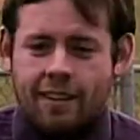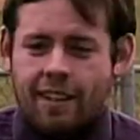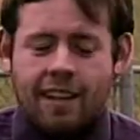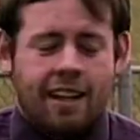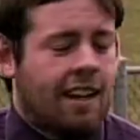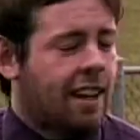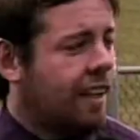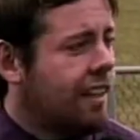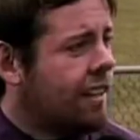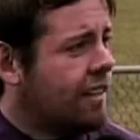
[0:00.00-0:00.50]

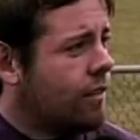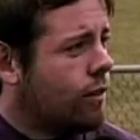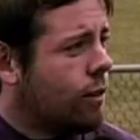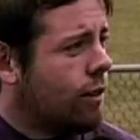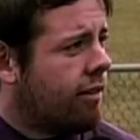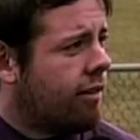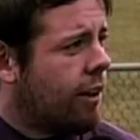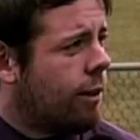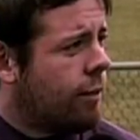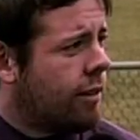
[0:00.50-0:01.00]
We'll
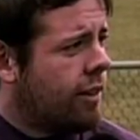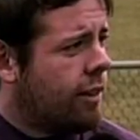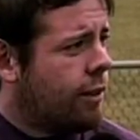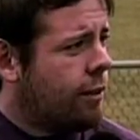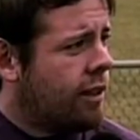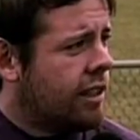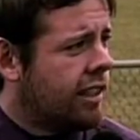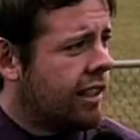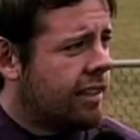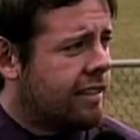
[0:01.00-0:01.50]
start with you,
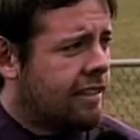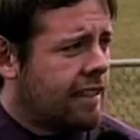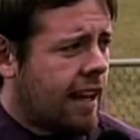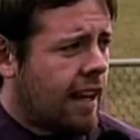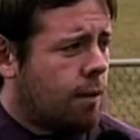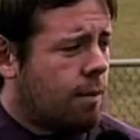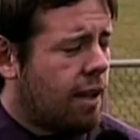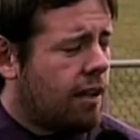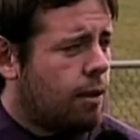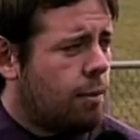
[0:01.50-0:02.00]
Clint.
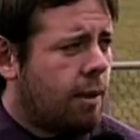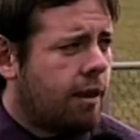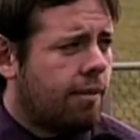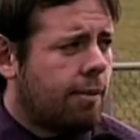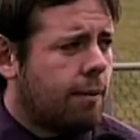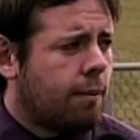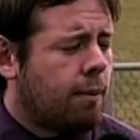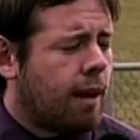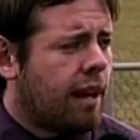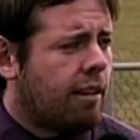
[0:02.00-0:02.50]
How about the
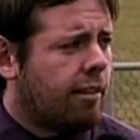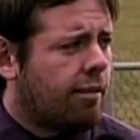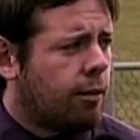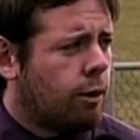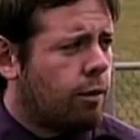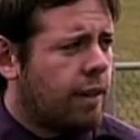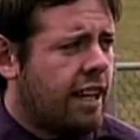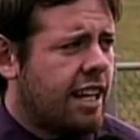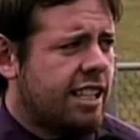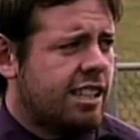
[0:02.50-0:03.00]
Pittsburgh Pirates
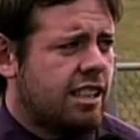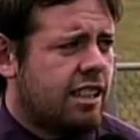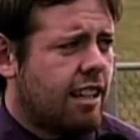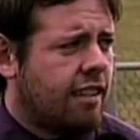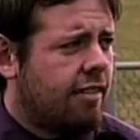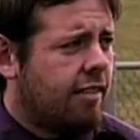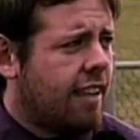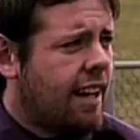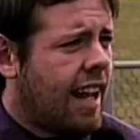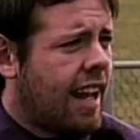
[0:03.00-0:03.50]
rotation? Do you
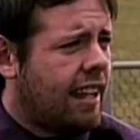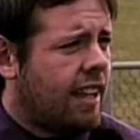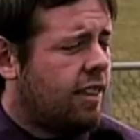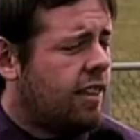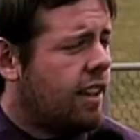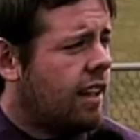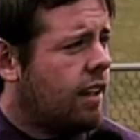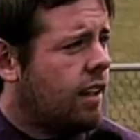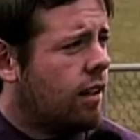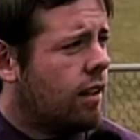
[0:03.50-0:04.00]
see
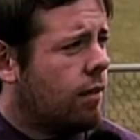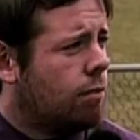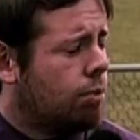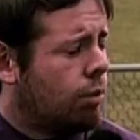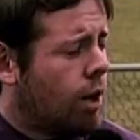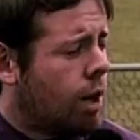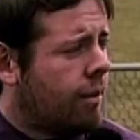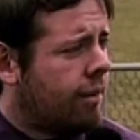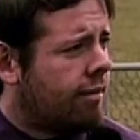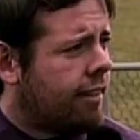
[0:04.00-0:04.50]
anything
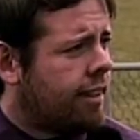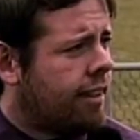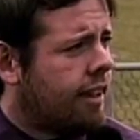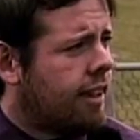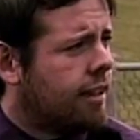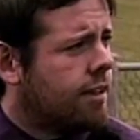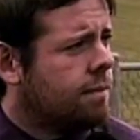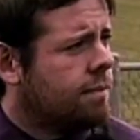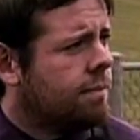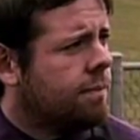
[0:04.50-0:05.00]
promising there?